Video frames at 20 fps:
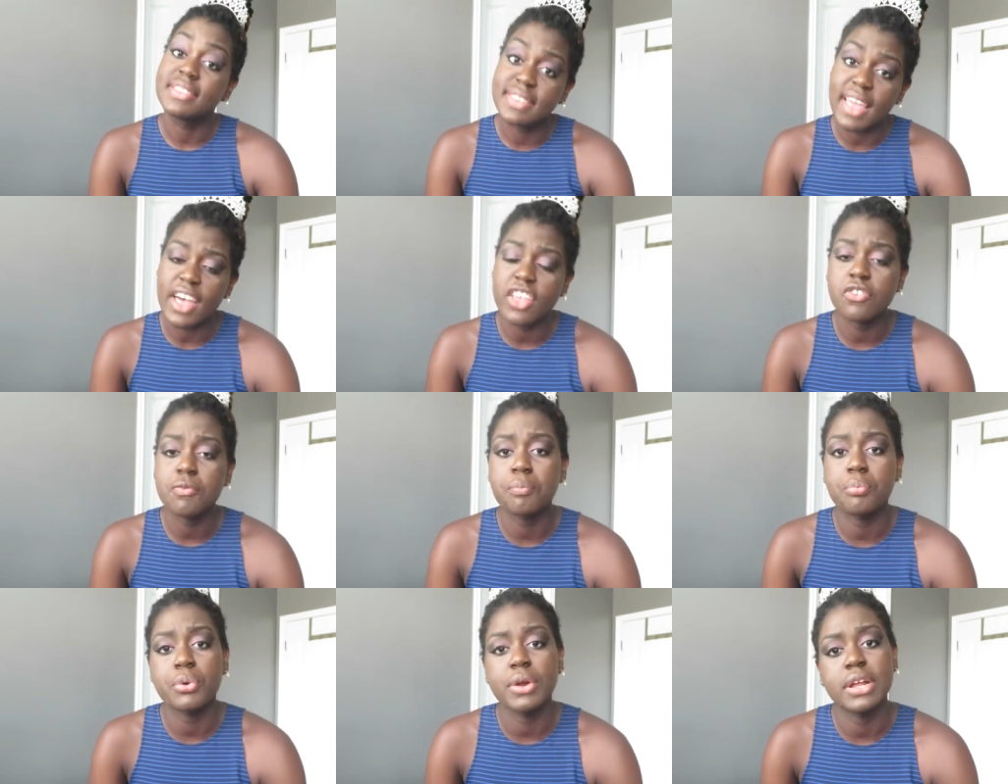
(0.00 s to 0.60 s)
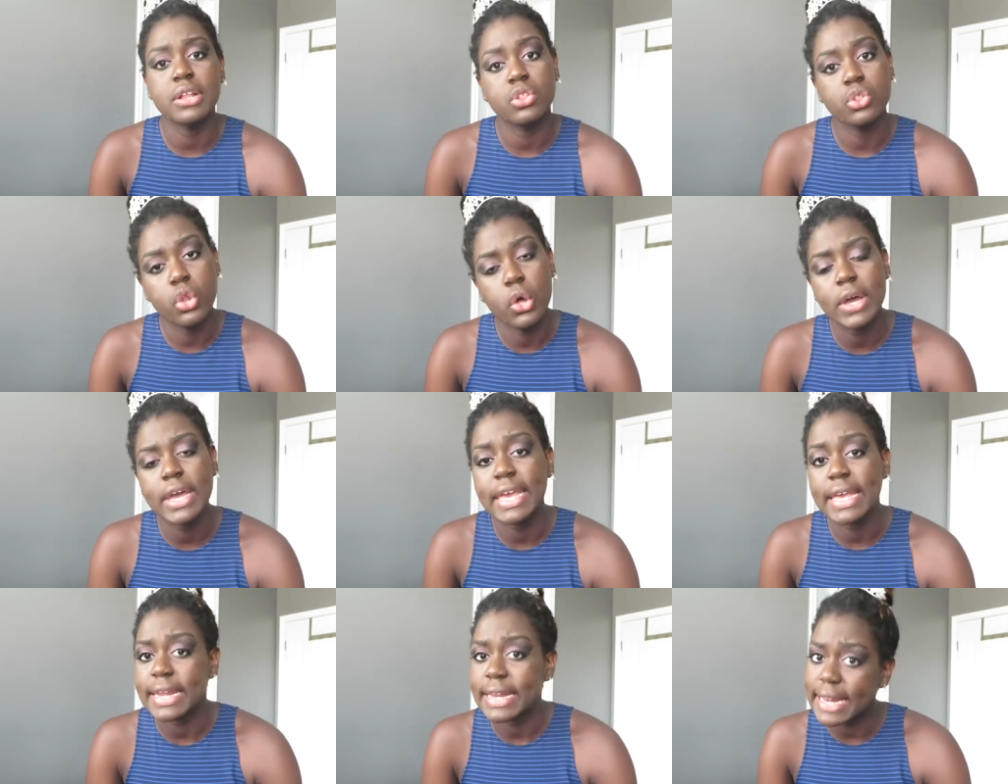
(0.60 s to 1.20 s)
desperate
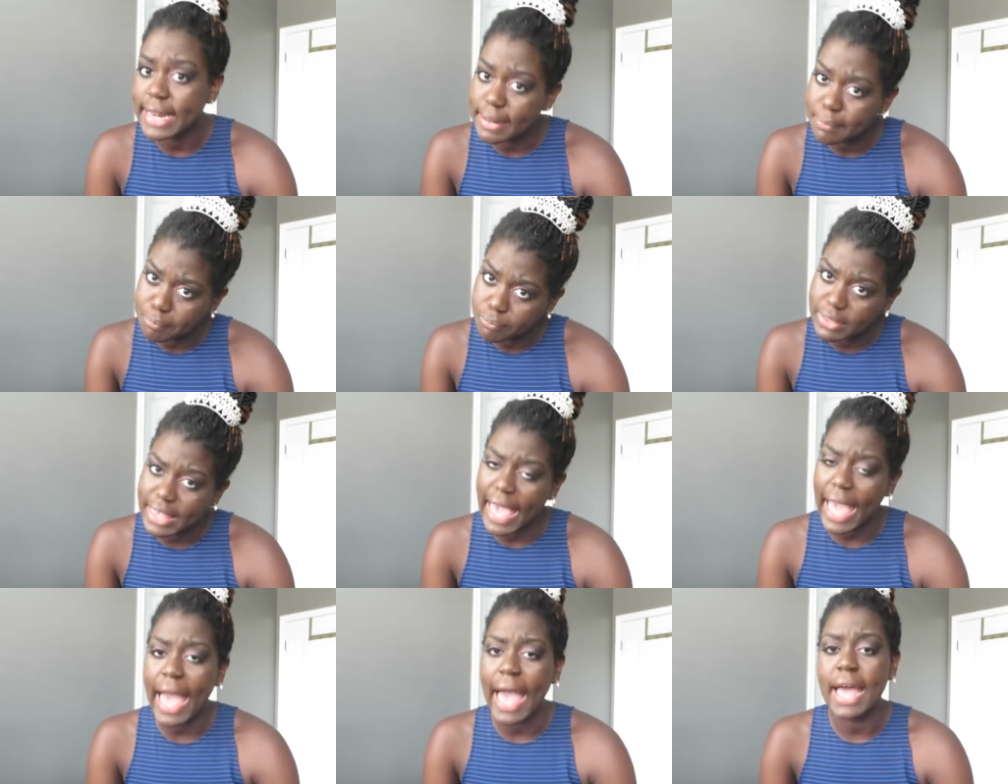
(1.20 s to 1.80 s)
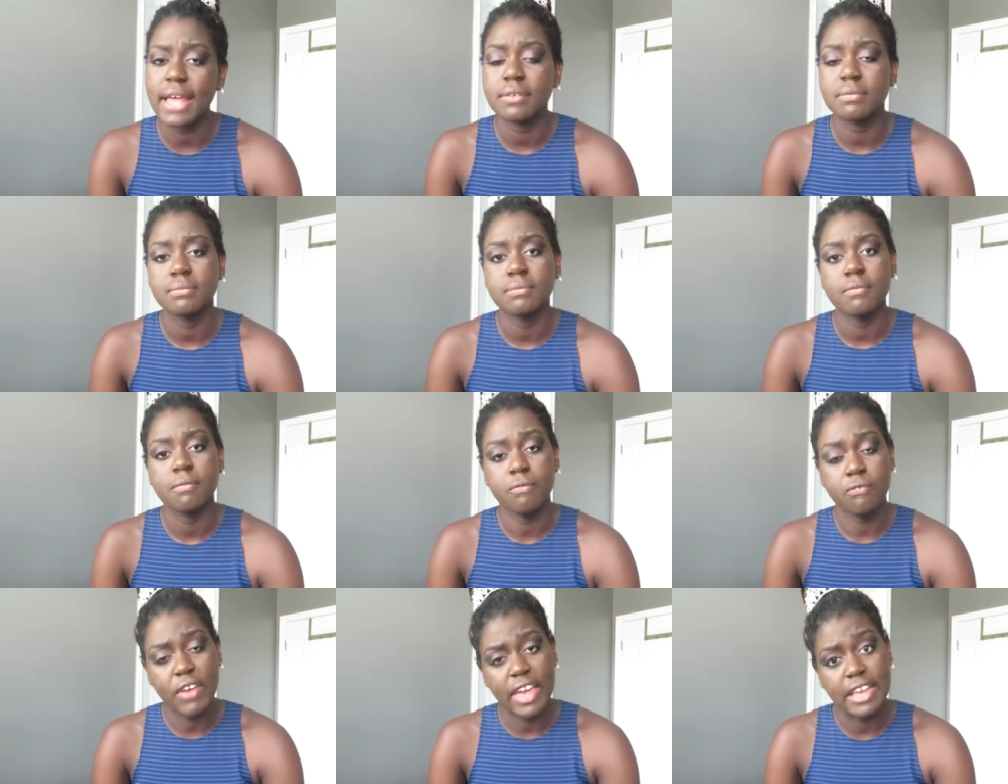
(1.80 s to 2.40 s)
looking cat
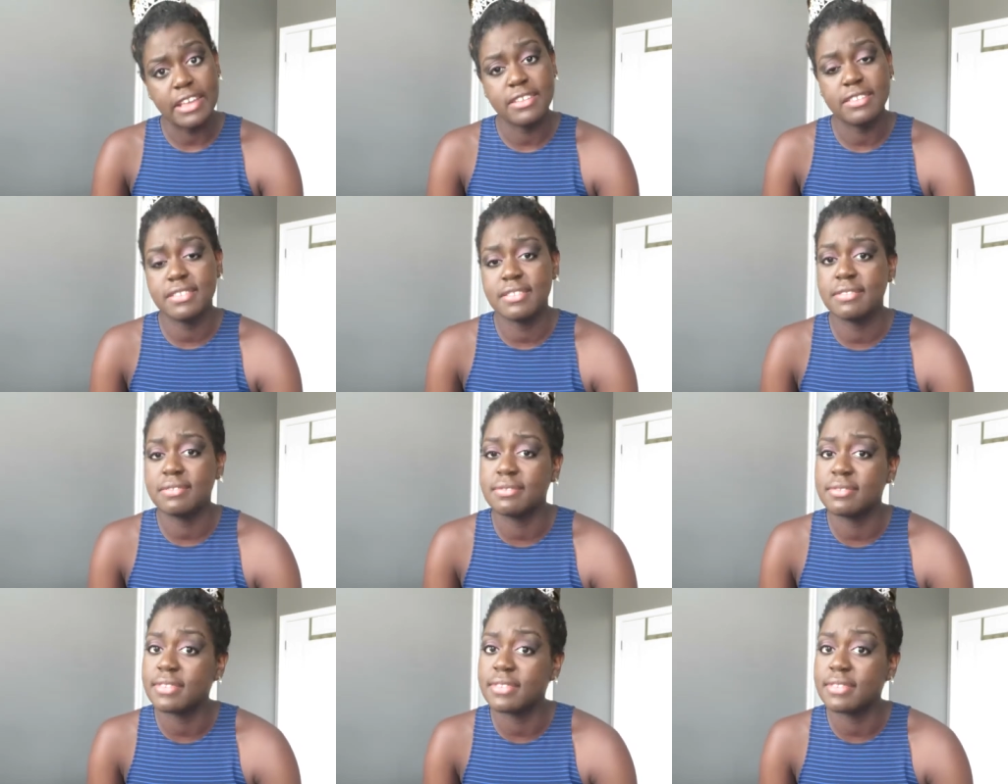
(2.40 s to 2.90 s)
face